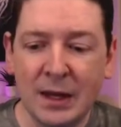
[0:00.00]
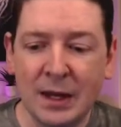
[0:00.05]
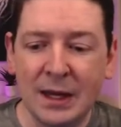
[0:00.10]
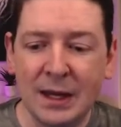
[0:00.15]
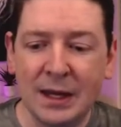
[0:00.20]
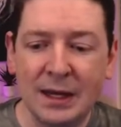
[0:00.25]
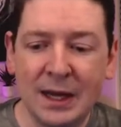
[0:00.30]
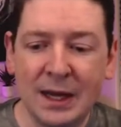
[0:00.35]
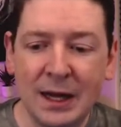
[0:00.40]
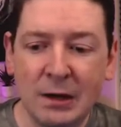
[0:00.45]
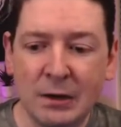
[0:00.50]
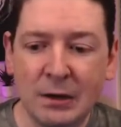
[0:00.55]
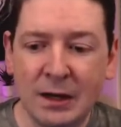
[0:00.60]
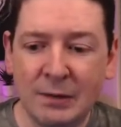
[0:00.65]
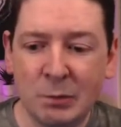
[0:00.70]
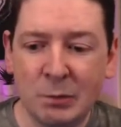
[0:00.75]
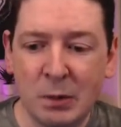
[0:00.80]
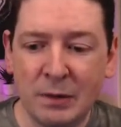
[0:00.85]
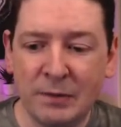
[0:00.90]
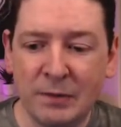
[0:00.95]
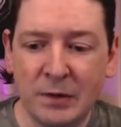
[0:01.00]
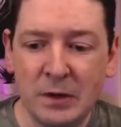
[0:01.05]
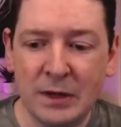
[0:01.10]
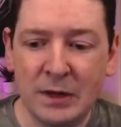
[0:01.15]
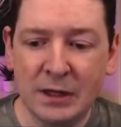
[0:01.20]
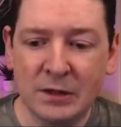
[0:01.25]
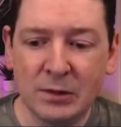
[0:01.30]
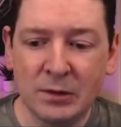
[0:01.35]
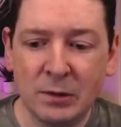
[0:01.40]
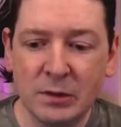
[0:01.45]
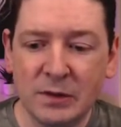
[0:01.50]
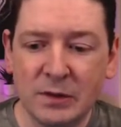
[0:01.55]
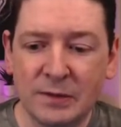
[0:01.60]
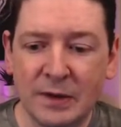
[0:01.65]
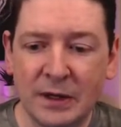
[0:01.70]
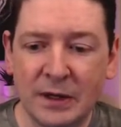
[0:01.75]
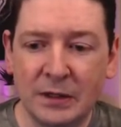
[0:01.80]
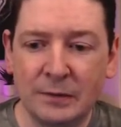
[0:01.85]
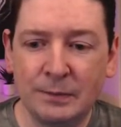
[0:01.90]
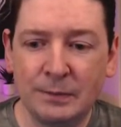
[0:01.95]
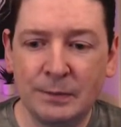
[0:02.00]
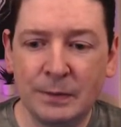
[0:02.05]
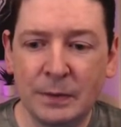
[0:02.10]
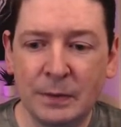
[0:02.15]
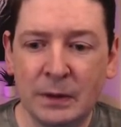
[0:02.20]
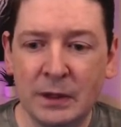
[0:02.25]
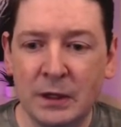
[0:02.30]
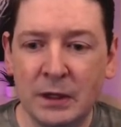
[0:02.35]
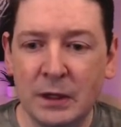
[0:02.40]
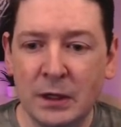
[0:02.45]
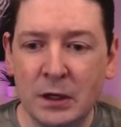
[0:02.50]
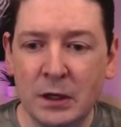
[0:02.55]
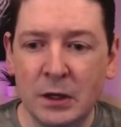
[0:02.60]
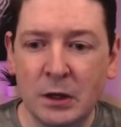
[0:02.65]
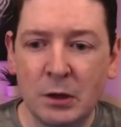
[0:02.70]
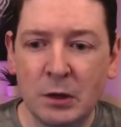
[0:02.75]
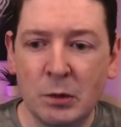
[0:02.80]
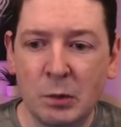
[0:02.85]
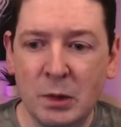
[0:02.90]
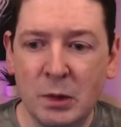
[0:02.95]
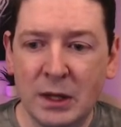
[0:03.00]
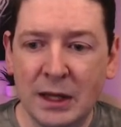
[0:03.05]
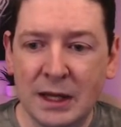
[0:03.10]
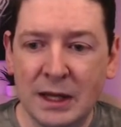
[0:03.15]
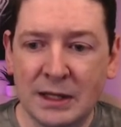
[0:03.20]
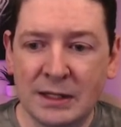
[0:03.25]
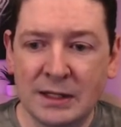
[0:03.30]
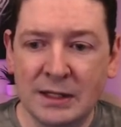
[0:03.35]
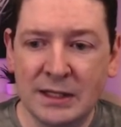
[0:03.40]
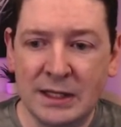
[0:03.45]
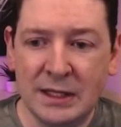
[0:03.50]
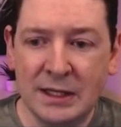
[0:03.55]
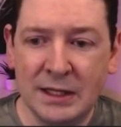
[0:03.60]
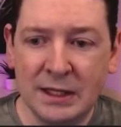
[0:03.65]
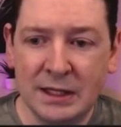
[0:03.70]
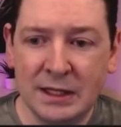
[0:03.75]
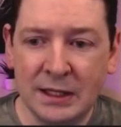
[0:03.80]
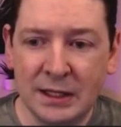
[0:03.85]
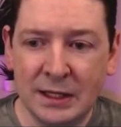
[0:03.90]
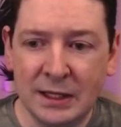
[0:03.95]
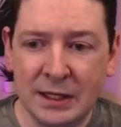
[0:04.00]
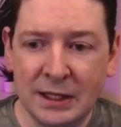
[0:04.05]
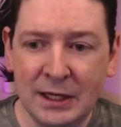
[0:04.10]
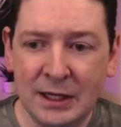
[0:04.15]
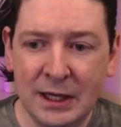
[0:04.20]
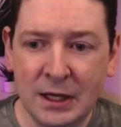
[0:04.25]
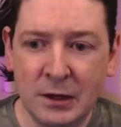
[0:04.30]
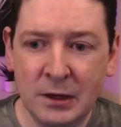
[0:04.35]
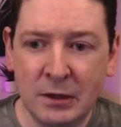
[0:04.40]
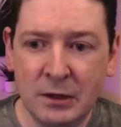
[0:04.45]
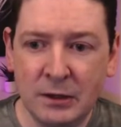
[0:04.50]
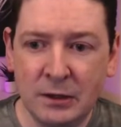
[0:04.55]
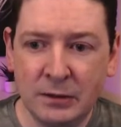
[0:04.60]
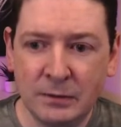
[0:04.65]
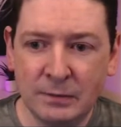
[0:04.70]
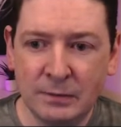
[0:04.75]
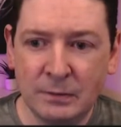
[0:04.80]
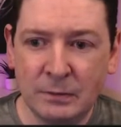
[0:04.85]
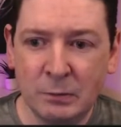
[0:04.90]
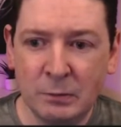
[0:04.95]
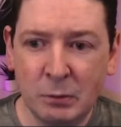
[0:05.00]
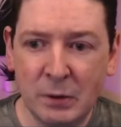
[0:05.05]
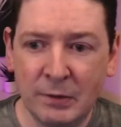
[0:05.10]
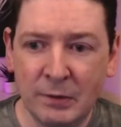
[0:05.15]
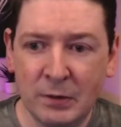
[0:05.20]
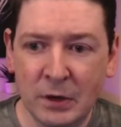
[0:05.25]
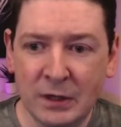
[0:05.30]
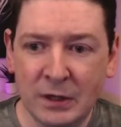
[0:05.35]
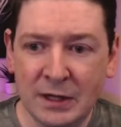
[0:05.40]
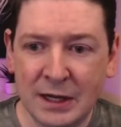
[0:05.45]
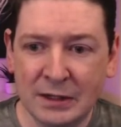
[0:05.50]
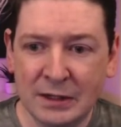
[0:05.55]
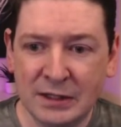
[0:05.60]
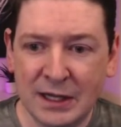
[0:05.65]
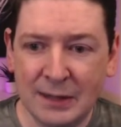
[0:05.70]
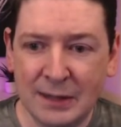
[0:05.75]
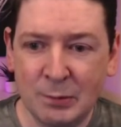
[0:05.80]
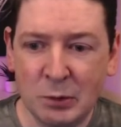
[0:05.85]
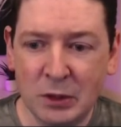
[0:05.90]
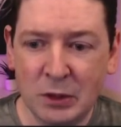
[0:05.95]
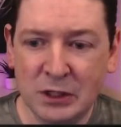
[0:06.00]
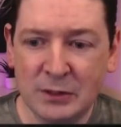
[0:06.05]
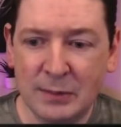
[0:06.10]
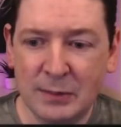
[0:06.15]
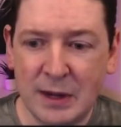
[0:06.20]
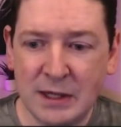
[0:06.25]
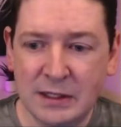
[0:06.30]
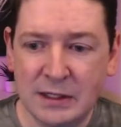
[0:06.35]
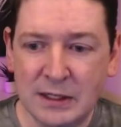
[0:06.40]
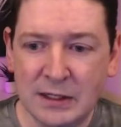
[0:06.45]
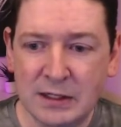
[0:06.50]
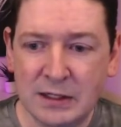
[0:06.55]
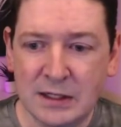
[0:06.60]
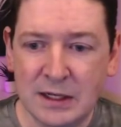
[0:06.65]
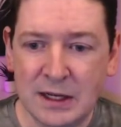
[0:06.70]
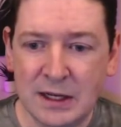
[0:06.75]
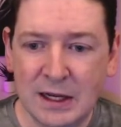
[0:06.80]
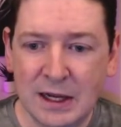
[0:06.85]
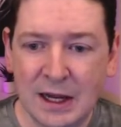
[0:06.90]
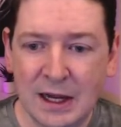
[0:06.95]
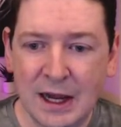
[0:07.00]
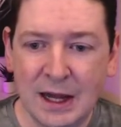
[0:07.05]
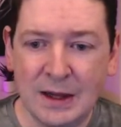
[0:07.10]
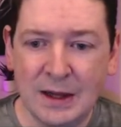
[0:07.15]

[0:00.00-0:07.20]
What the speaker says: Now if we view that source file, we can see here we've got our setup workspaces, and